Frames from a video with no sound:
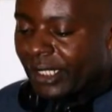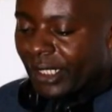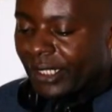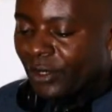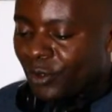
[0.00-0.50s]

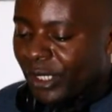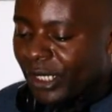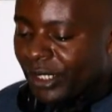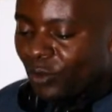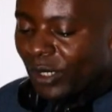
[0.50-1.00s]
They'll tell you to
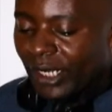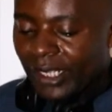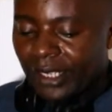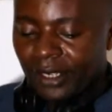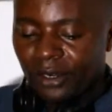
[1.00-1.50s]
get dy
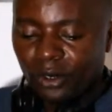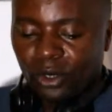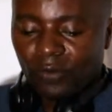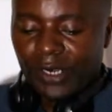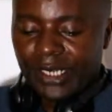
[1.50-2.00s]
all
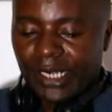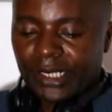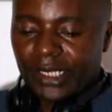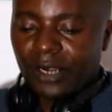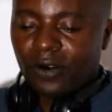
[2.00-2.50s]
over
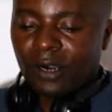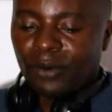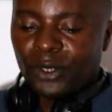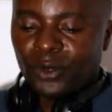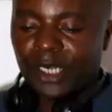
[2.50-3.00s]
dx. Now I'm
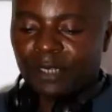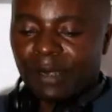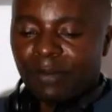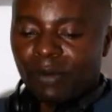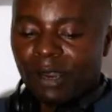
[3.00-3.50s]
going to get my
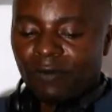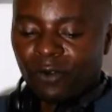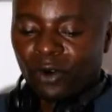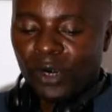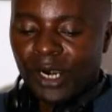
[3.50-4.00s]
mobile
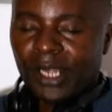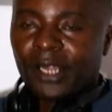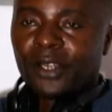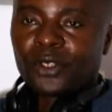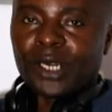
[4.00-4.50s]
phone
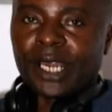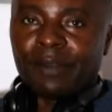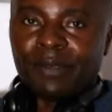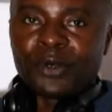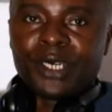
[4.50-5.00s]
so that I can
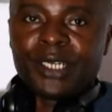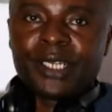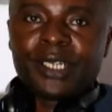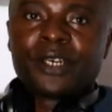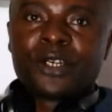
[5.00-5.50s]
be
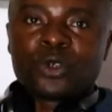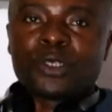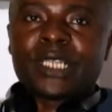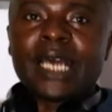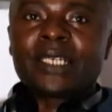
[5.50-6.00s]
ready to
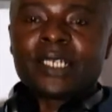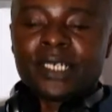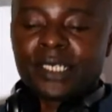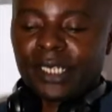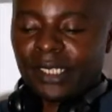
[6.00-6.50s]
start. In
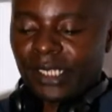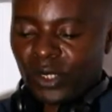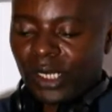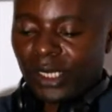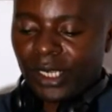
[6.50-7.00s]
this case, you're
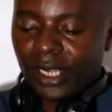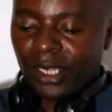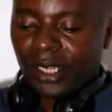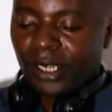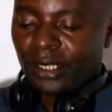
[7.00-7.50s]
sending
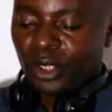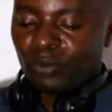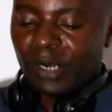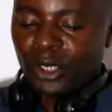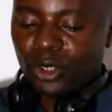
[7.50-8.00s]
this
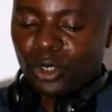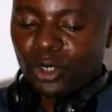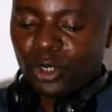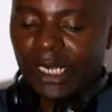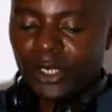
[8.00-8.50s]
money to you
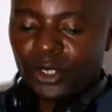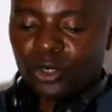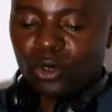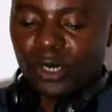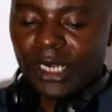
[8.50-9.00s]
guys.
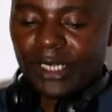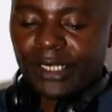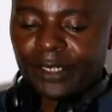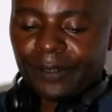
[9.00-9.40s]
All right.